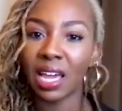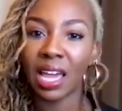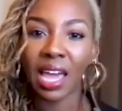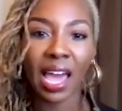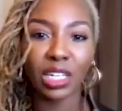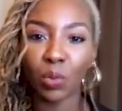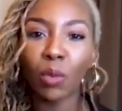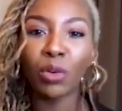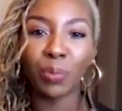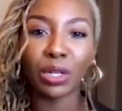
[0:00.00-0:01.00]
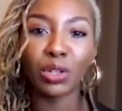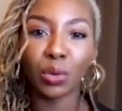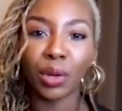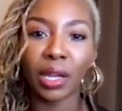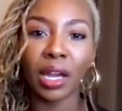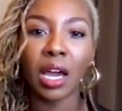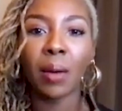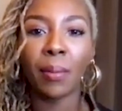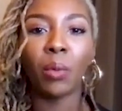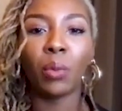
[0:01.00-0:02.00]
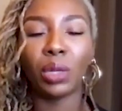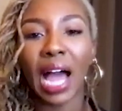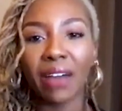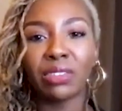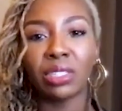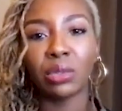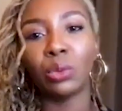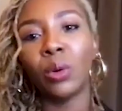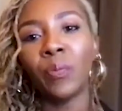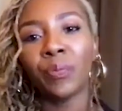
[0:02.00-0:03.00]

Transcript: And it's what we've been doing, but we'll have to